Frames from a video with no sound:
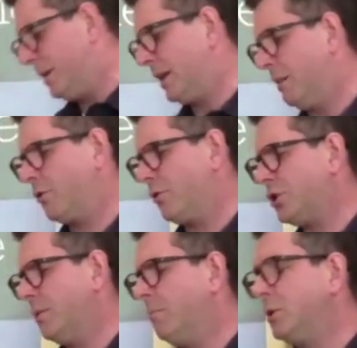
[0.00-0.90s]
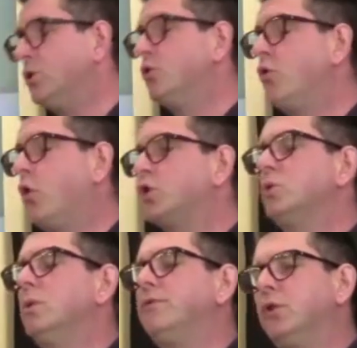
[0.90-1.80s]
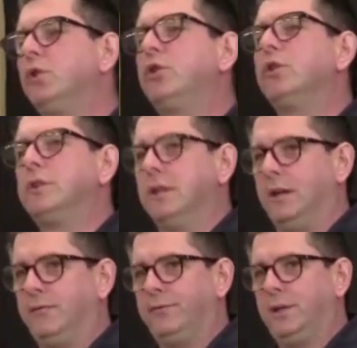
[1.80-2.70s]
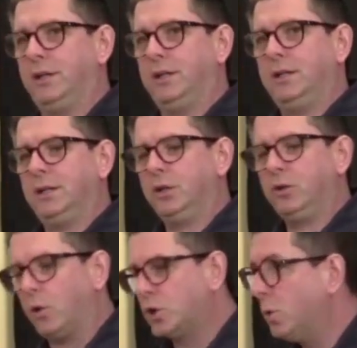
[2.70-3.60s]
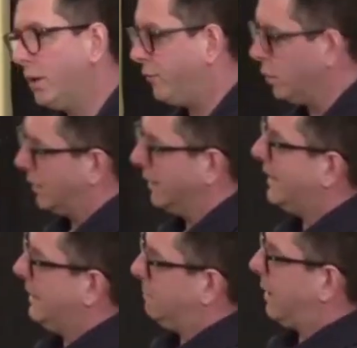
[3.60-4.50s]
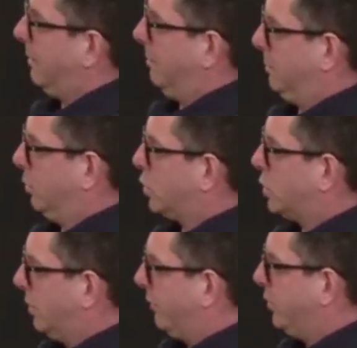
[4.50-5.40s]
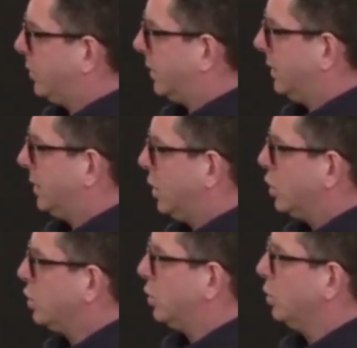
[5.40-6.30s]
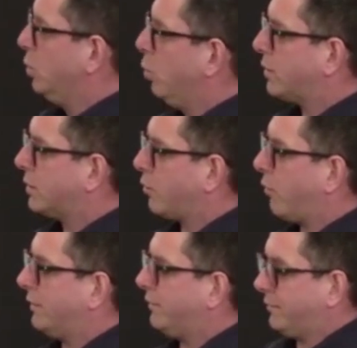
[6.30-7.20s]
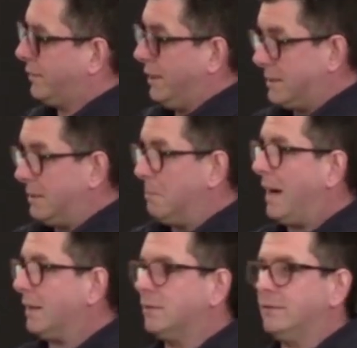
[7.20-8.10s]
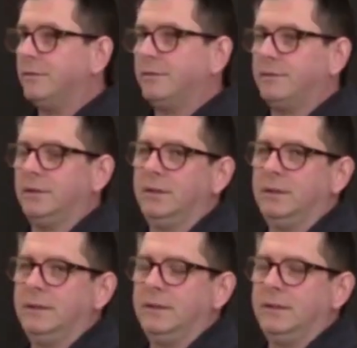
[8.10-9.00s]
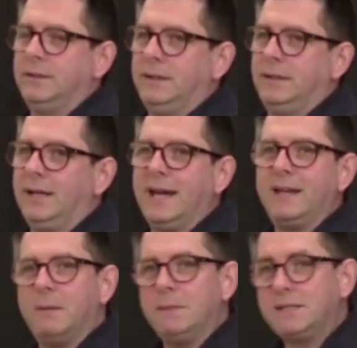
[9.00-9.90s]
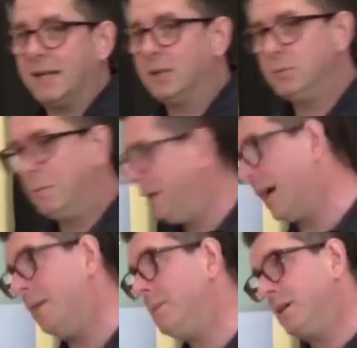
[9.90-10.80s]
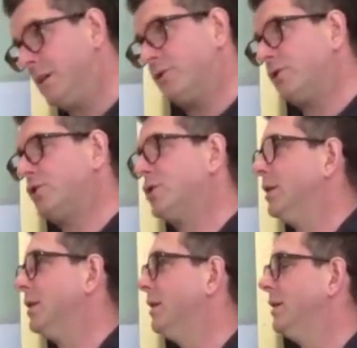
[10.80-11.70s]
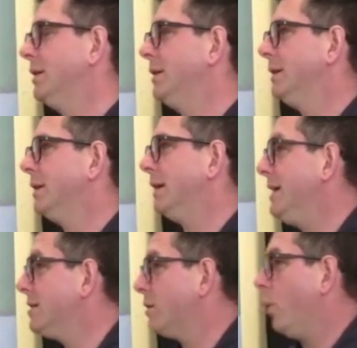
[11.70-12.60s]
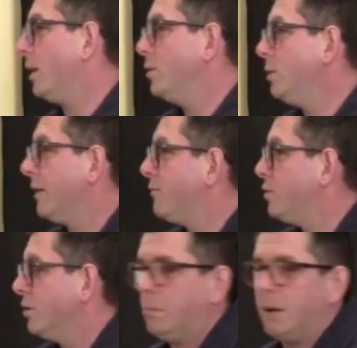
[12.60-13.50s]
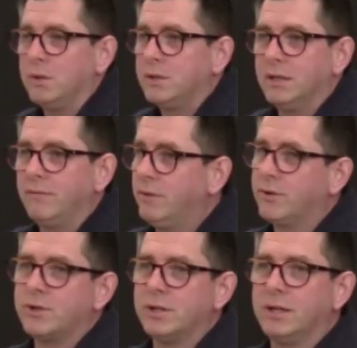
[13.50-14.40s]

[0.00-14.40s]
a Christian, but you're not sure if you're good enough. You're not sure if you can keep it up. You're not sure if you can do what Christ demands. Again, let me tell you, in becoming a Christian, he's the one who gives you the power to live the Christian life.